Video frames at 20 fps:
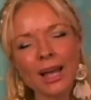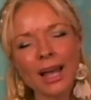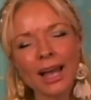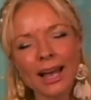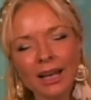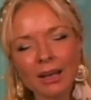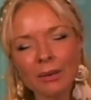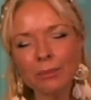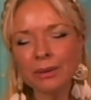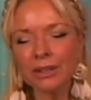we
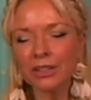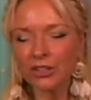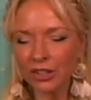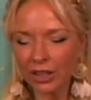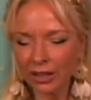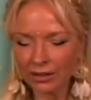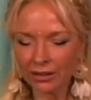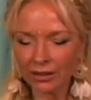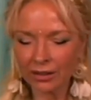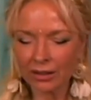help each
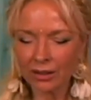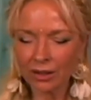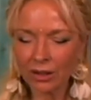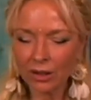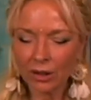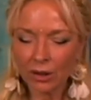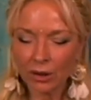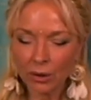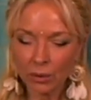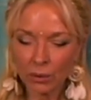other,
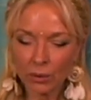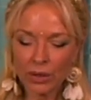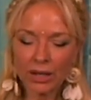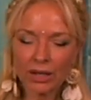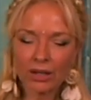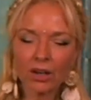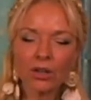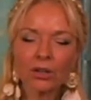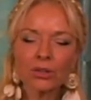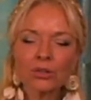we
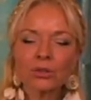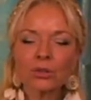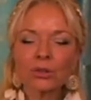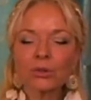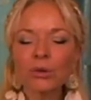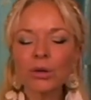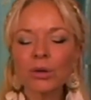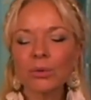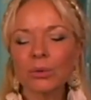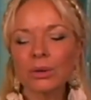are also
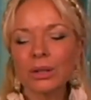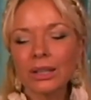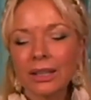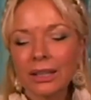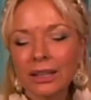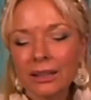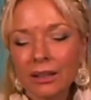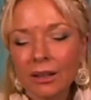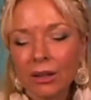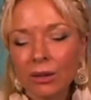
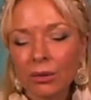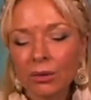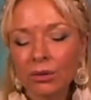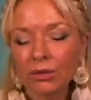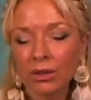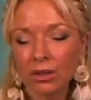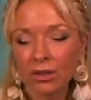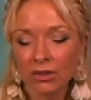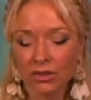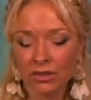growing in our
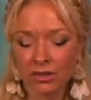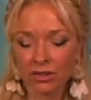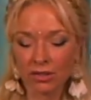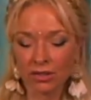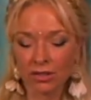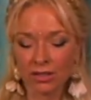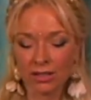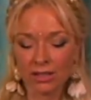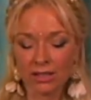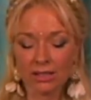own
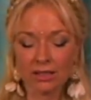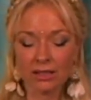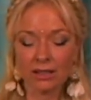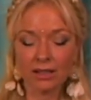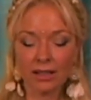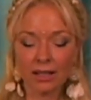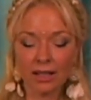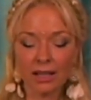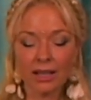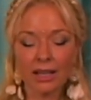consciousness,
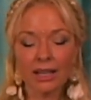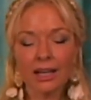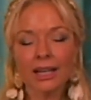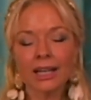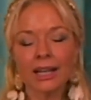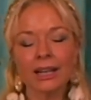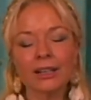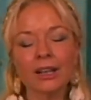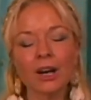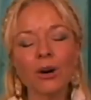
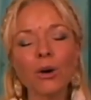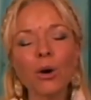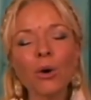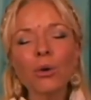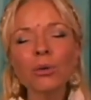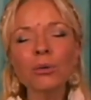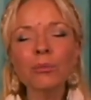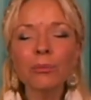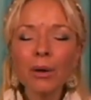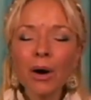and our
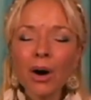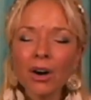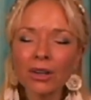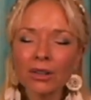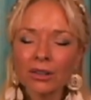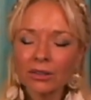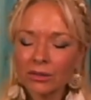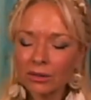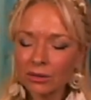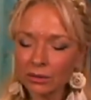own
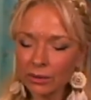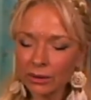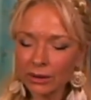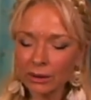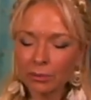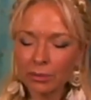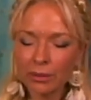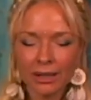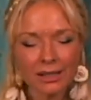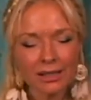bond with
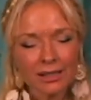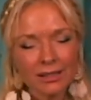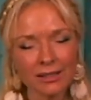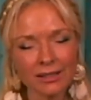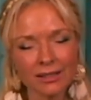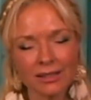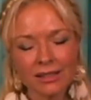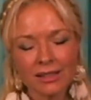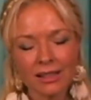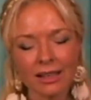the presence
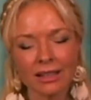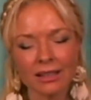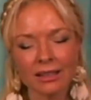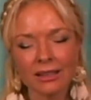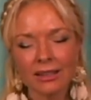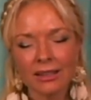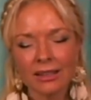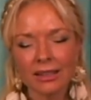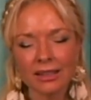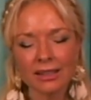
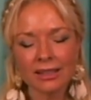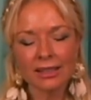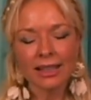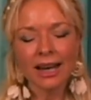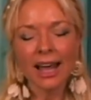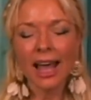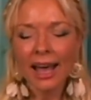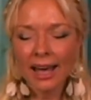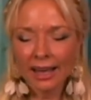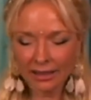inside is
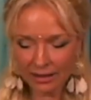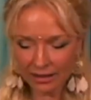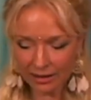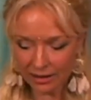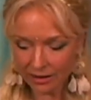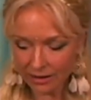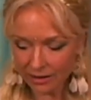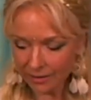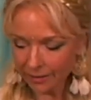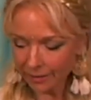
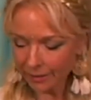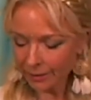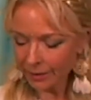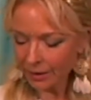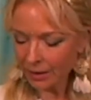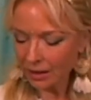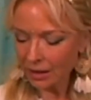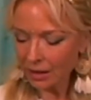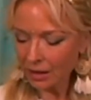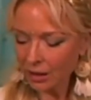enhanced.
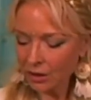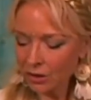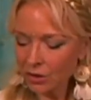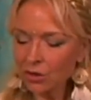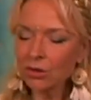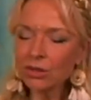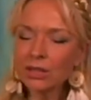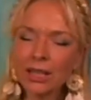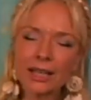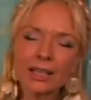
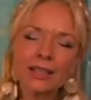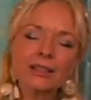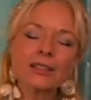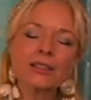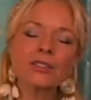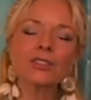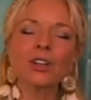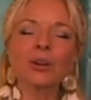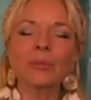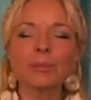So take
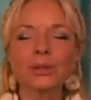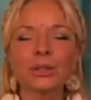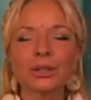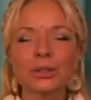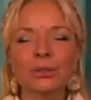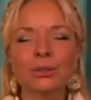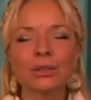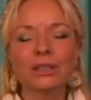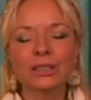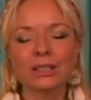this
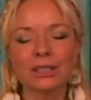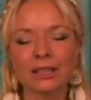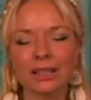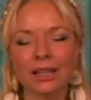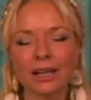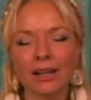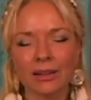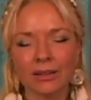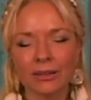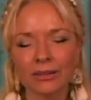opportunity
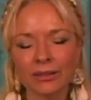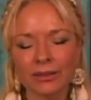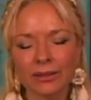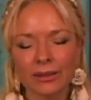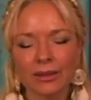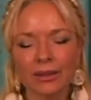now.